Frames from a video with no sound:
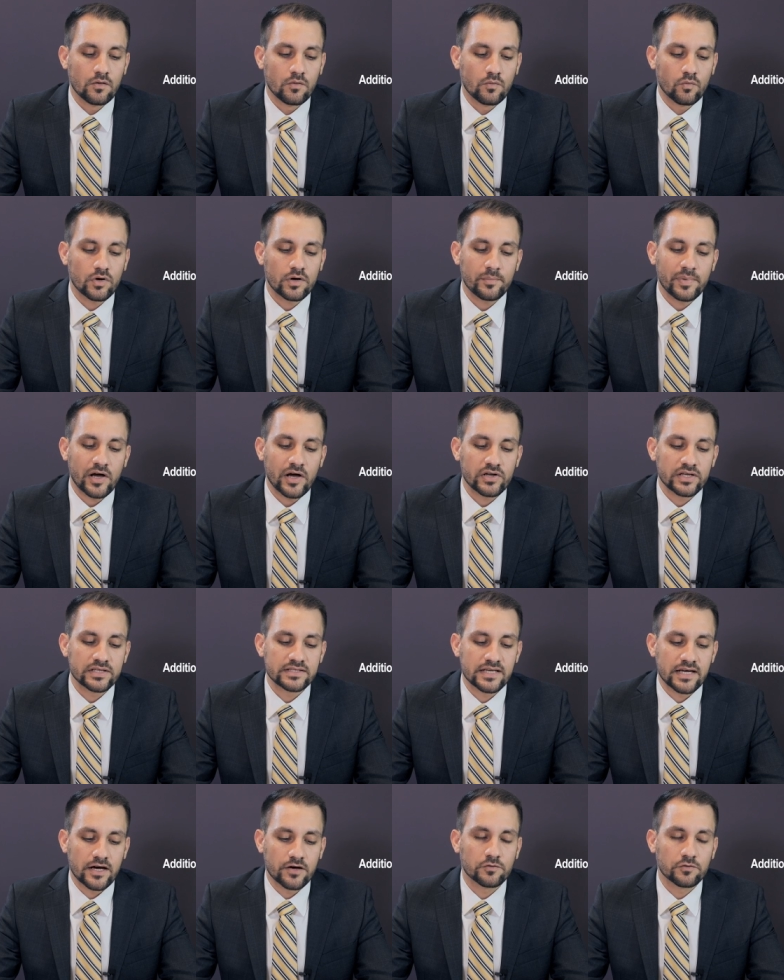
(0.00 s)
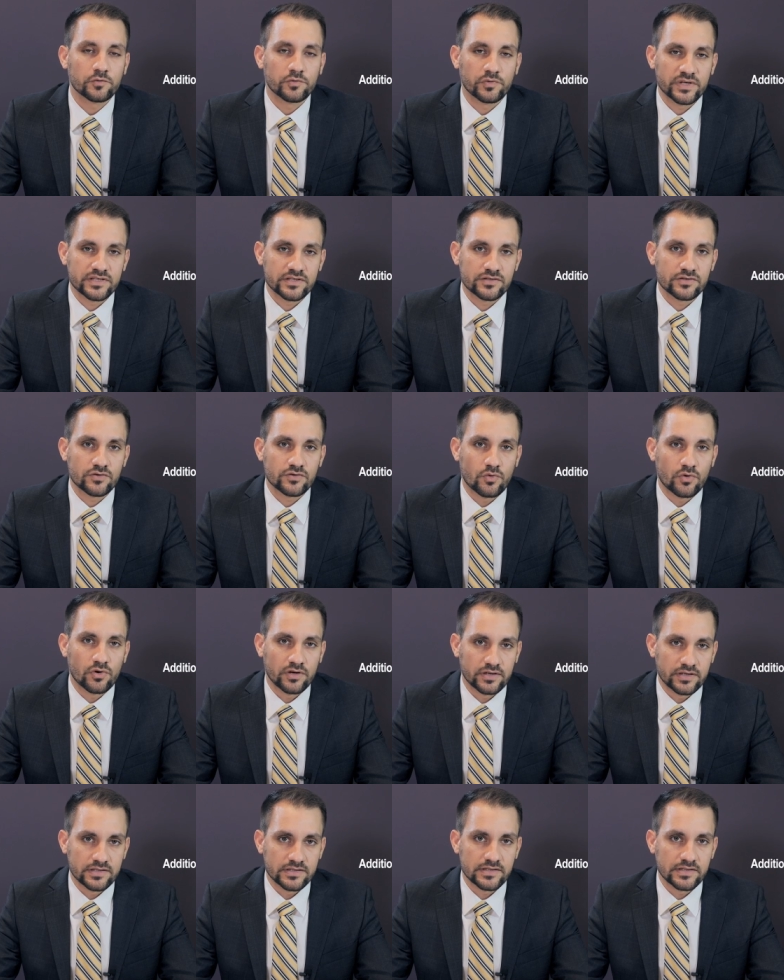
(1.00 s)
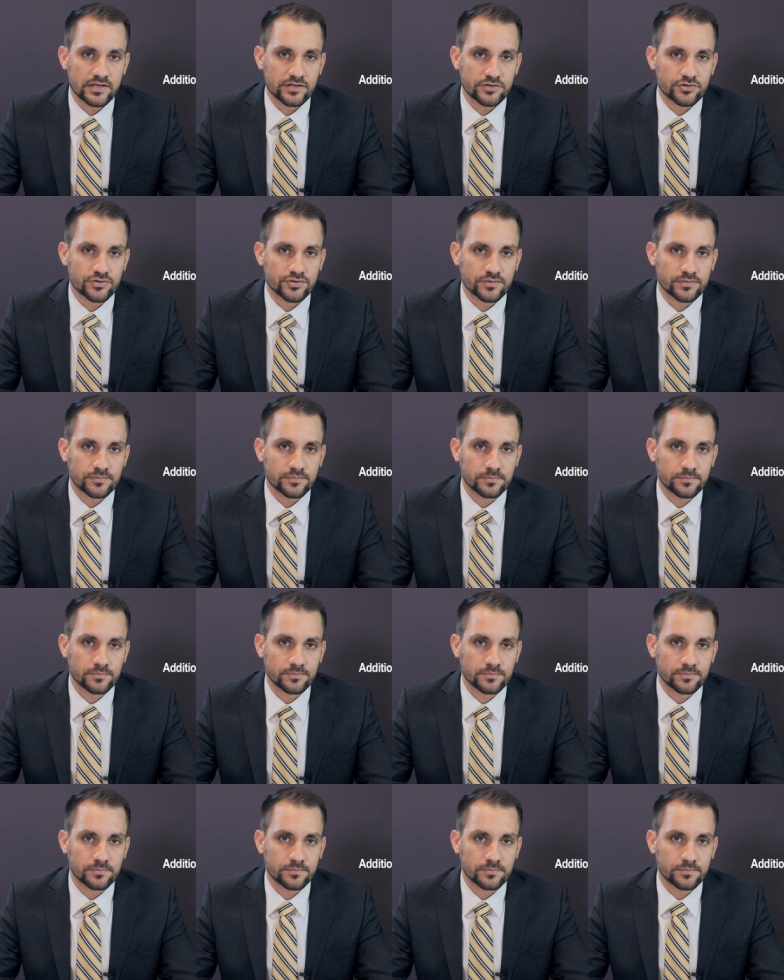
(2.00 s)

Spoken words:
What about a terrorist organization?